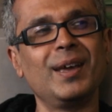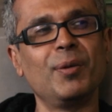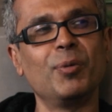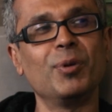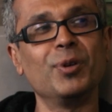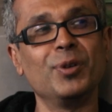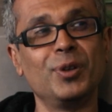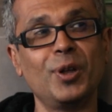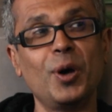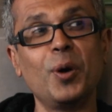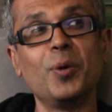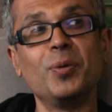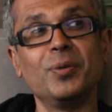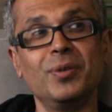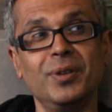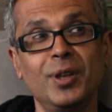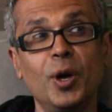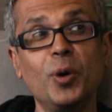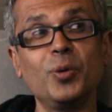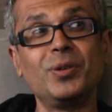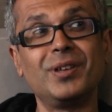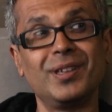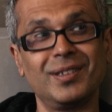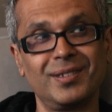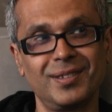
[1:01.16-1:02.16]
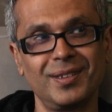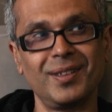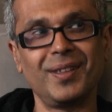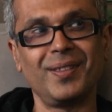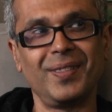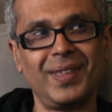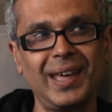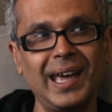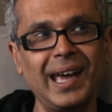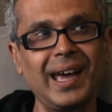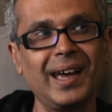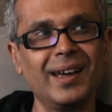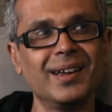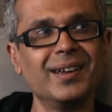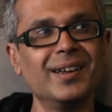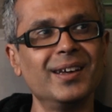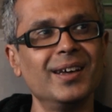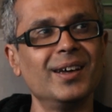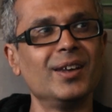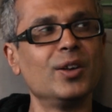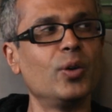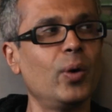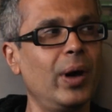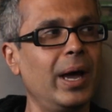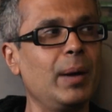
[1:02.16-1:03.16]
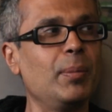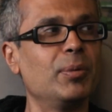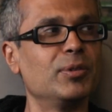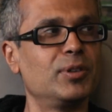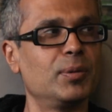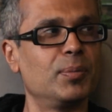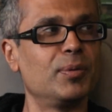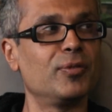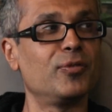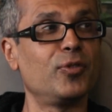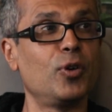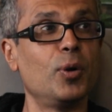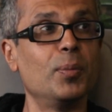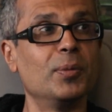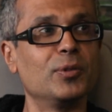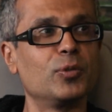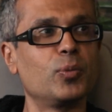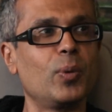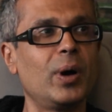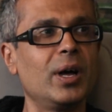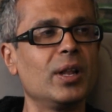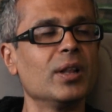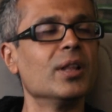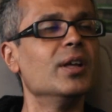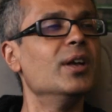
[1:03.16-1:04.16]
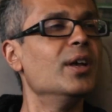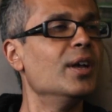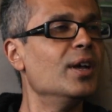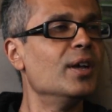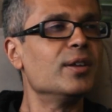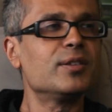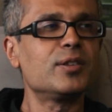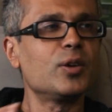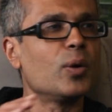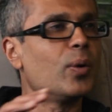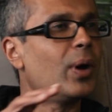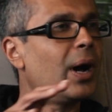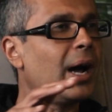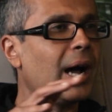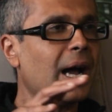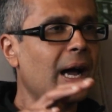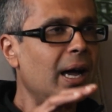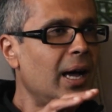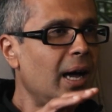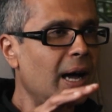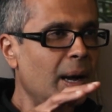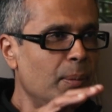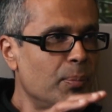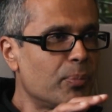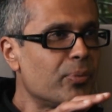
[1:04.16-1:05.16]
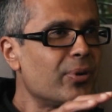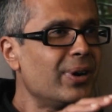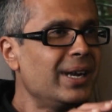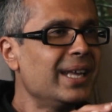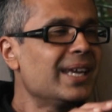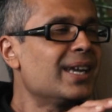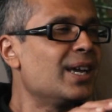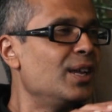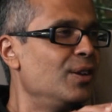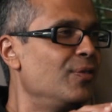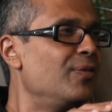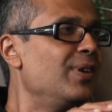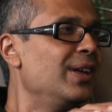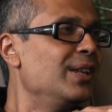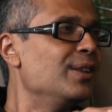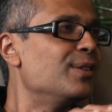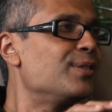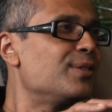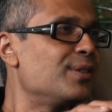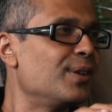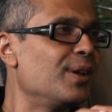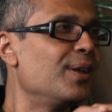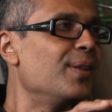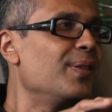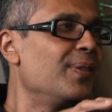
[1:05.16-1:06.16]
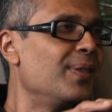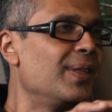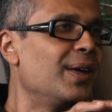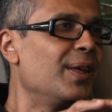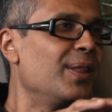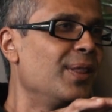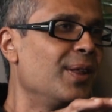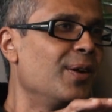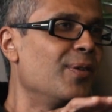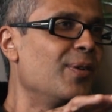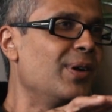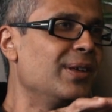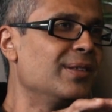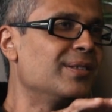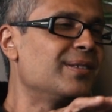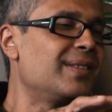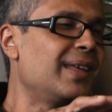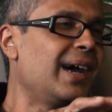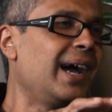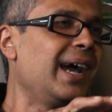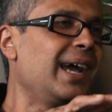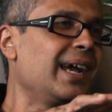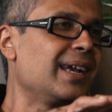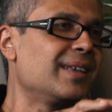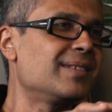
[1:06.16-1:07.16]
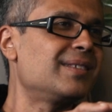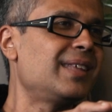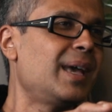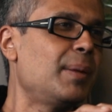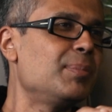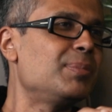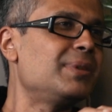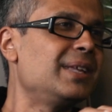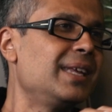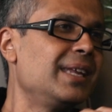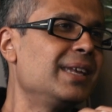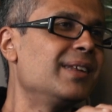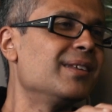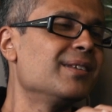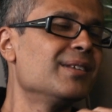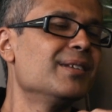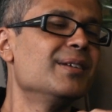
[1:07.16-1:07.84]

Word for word: they will notice that they're not able to perform as well. So I'm pretty convinced that there is that accepted,